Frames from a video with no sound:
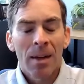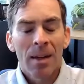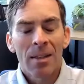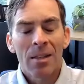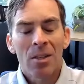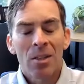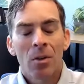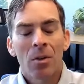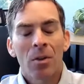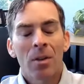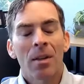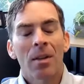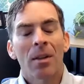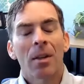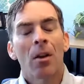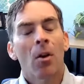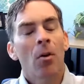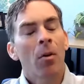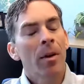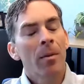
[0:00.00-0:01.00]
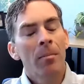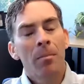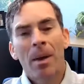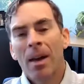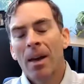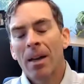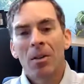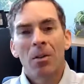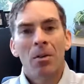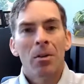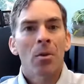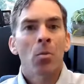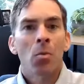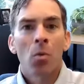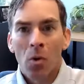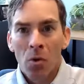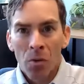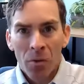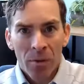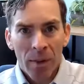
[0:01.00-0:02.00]
And so going back to the
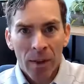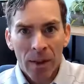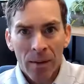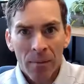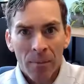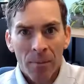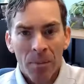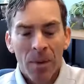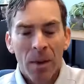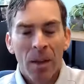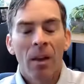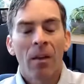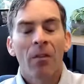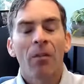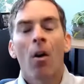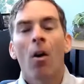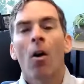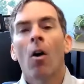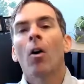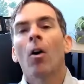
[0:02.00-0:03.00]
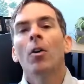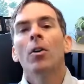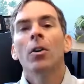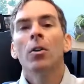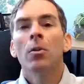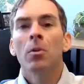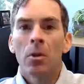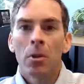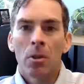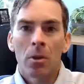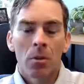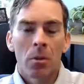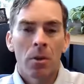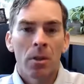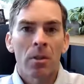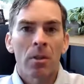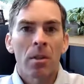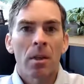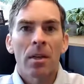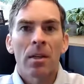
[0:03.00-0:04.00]
wolf thing, if all you do
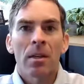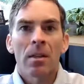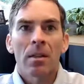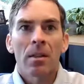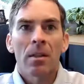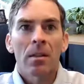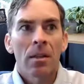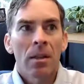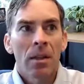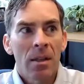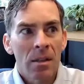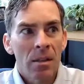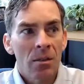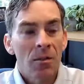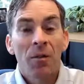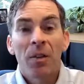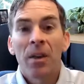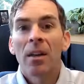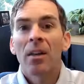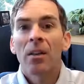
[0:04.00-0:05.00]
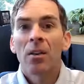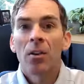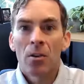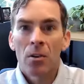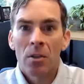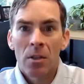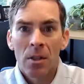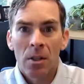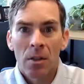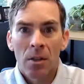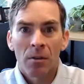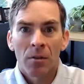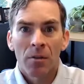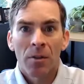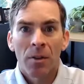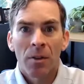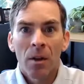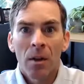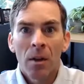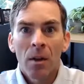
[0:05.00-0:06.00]
is feed
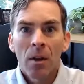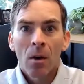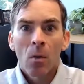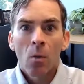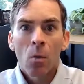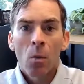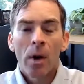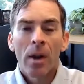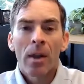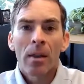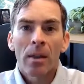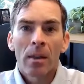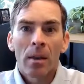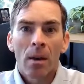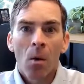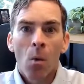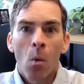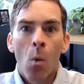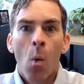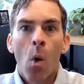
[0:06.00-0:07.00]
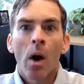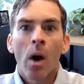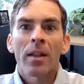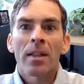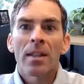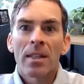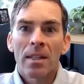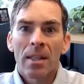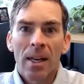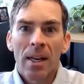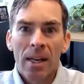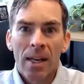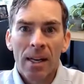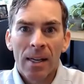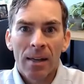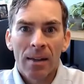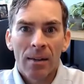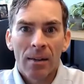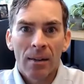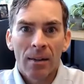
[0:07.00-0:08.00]
yourself with one
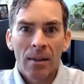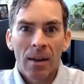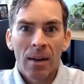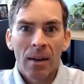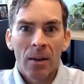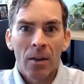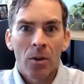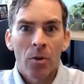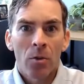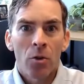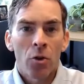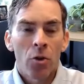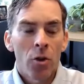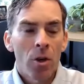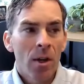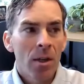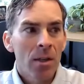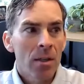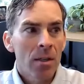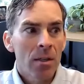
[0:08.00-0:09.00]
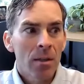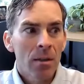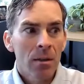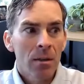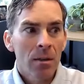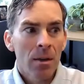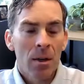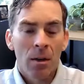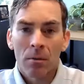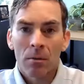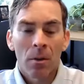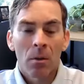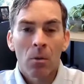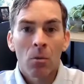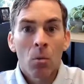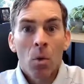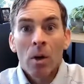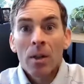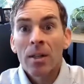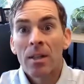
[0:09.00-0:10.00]
side, and you just, the
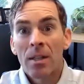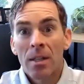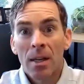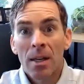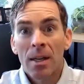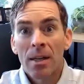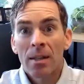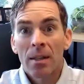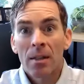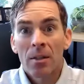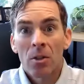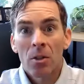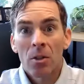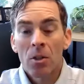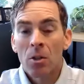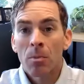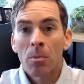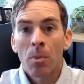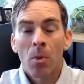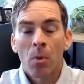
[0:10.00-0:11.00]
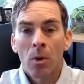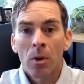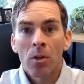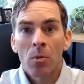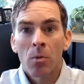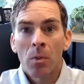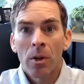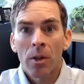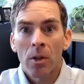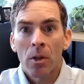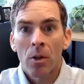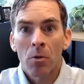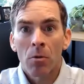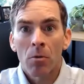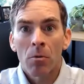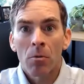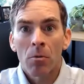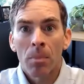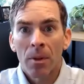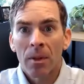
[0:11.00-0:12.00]
one side that just supports what
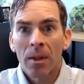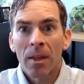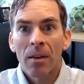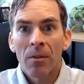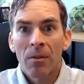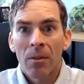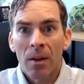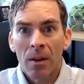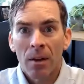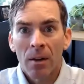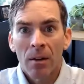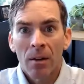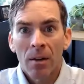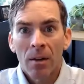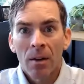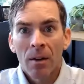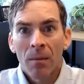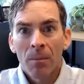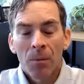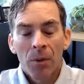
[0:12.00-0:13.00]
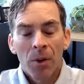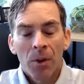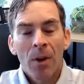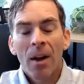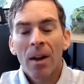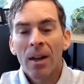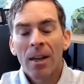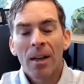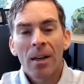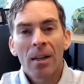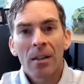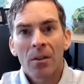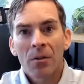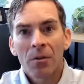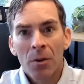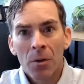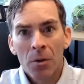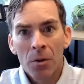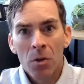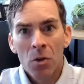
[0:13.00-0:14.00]
you believe in, you're not getting the
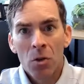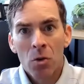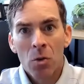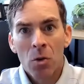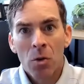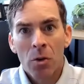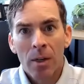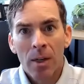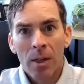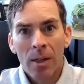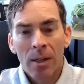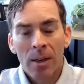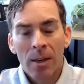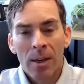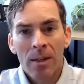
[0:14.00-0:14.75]
full story.